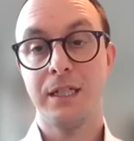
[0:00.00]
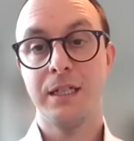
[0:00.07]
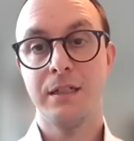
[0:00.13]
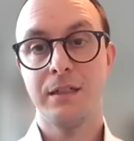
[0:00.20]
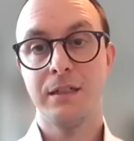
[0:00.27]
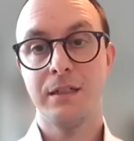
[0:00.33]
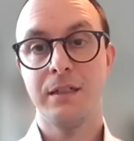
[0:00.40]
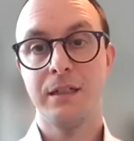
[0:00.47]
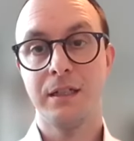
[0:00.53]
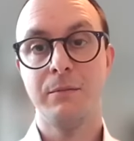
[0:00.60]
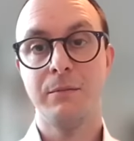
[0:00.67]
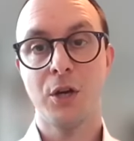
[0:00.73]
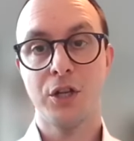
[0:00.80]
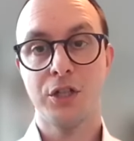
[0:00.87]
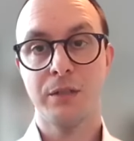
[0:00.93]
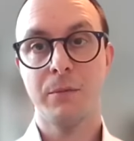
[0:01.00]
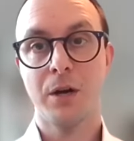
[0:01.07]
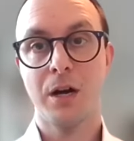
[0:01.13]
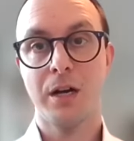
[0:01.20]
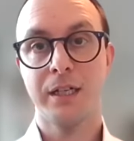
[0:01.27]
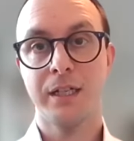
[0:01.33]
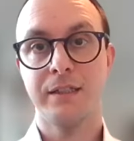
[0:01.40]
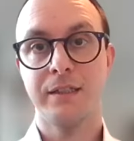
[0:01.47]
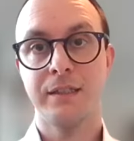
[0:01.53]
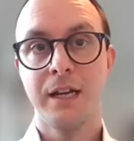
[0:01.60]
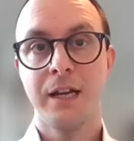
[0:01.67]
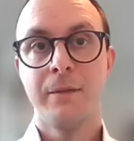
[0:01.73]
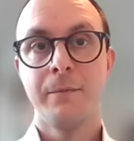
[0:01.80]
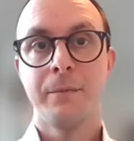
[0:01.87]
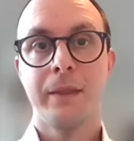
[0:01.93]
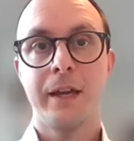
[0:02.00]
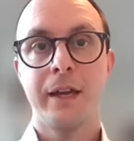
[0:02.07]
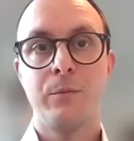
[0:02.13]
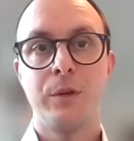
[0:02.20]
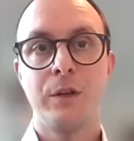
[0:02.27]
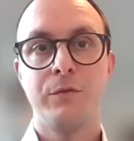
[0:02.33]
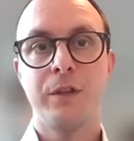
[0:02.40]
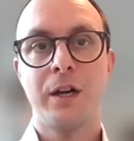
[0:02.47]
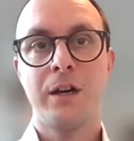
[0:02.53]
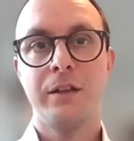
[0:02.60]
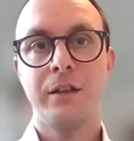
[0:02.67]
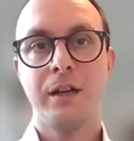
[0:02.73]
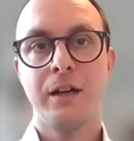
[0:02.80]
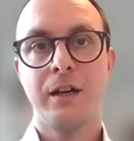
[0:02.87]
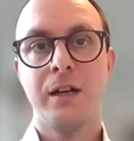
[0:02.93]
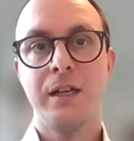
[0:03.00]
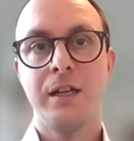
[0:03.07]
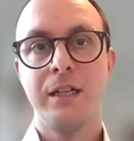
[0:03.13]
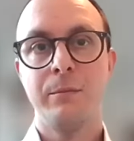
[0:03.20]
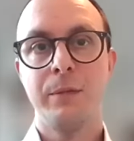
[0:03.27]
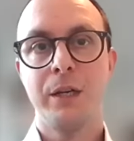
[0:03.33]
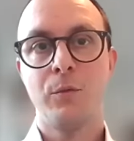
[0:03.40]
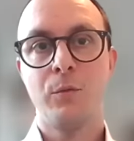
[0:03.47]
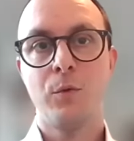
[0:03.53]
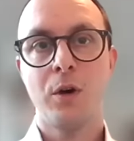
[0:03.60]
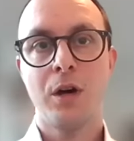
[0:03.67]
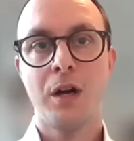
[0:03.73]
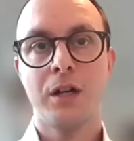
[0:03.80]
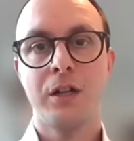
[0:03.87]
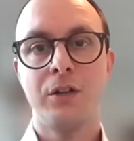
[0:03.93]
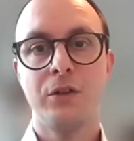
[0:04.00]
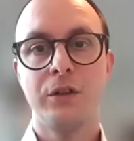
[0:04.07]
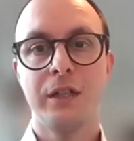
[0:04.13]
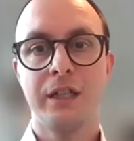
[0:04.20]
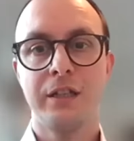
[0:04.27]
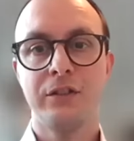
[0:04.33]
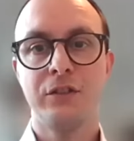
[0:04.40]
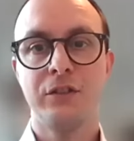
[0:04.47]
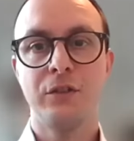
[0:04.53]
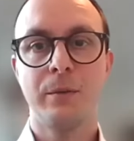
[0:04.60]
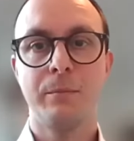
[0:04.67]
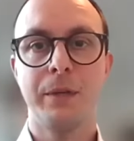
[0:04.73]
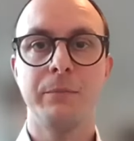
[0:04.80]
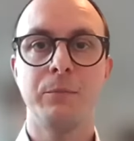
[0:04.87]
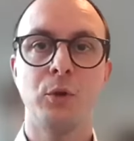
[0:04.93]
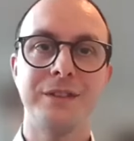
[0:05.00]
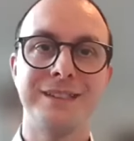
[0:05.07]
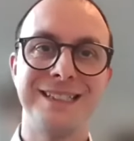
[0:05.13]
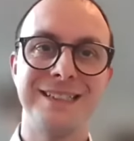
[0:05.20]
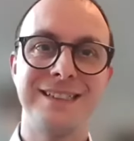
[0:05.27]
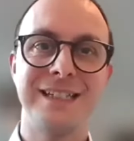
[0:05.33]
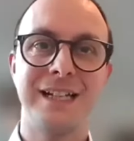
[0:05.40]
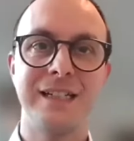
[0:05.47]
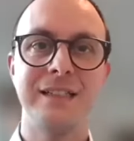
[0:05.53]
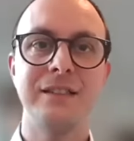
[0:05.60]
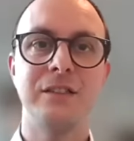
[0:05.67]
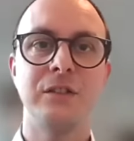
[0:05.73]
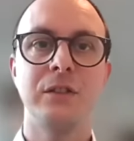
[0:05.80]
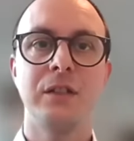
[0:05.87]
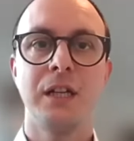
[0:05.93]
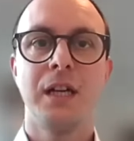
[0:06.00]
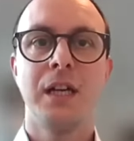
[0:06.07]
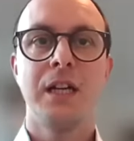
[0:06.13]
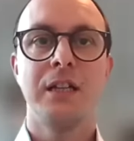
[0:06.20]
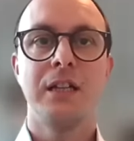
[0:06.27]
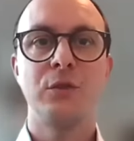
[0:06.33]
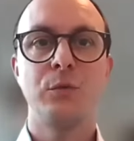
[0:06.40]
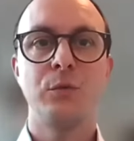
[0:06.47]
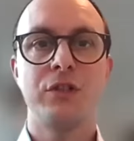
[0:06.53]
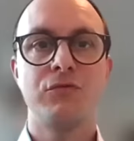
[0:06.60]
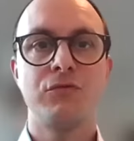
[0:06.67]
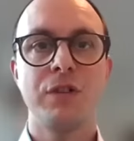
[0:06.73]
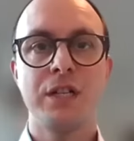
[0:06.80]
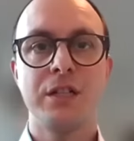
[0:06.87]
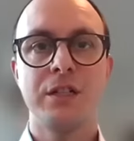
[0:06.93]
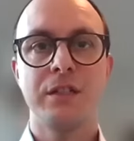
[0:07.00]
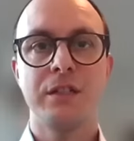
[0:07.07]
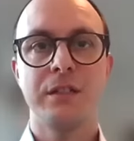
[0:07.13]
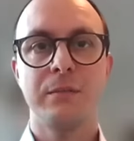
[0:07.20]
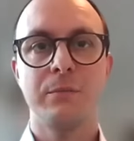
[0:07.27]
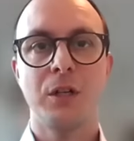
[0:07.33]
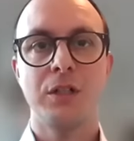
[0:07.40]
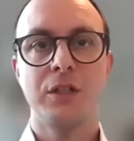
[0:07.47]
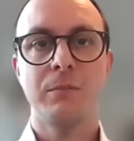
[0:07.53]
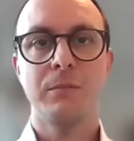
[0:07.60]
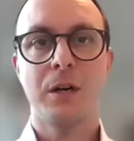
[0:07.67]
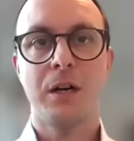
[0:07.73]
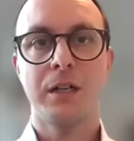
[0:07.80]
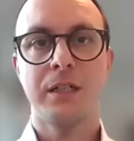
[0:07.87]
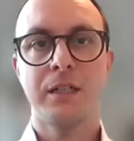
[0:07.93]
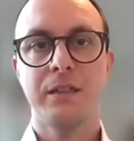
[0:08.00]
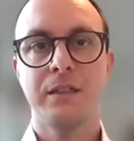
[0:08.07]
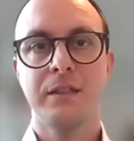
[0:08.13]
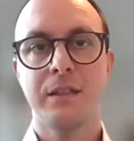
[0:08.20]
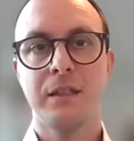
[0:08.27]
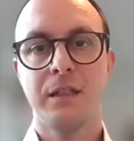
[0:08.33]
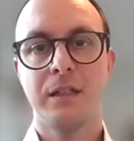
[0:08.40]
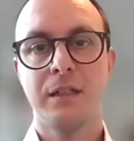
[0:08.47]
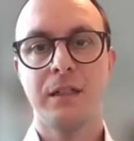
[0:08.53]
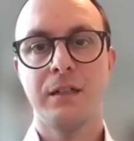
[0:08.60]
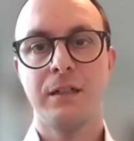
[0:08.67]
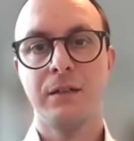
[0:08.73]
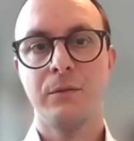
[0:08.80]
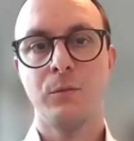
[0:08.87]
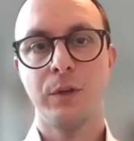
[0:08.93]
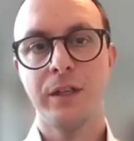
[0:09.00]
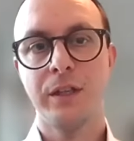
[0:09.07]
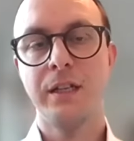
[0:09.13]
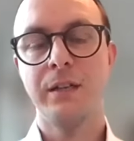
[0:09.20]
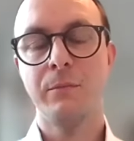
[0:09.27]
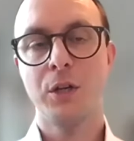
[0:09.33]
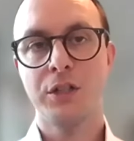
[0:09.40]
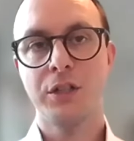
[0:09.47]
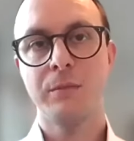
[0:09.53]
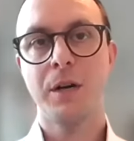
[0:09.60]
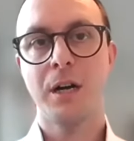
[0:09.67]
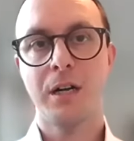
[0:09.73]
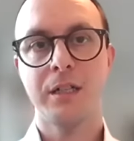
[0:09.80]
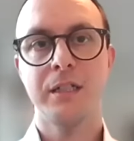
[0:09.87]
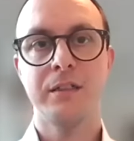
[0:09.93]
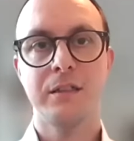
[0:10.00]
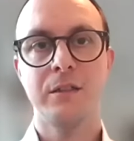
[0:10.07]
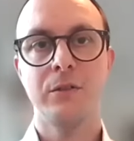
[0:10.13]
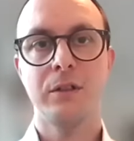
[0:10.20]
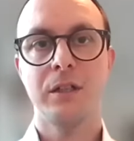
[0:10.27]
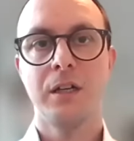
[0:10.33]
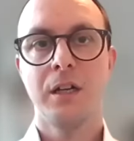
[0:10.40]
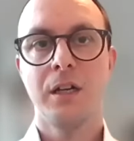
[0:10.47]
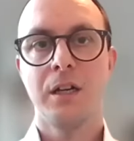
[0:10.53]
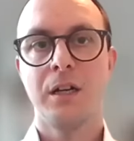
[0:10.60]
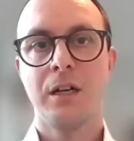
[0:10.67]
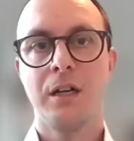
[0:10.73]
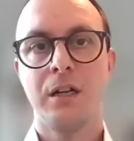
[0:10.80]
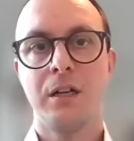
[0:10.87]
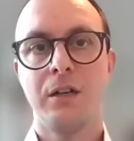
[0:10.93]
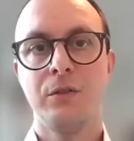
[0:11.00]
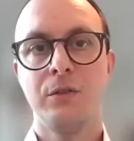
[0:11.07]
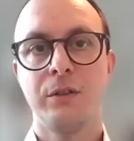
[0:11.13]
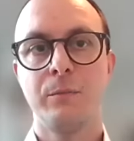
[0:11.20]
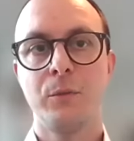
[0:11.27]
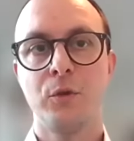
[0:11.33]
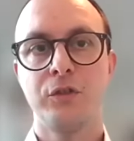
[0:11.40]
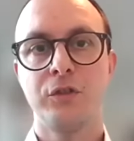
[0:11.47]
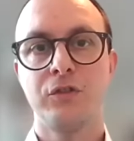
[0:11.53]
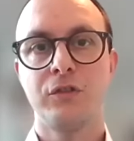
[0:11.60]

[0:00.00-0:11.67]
in emerging markets. And we've done a little bit of work looking into a bit more detail into which regions emerging markets within emerging markets look the most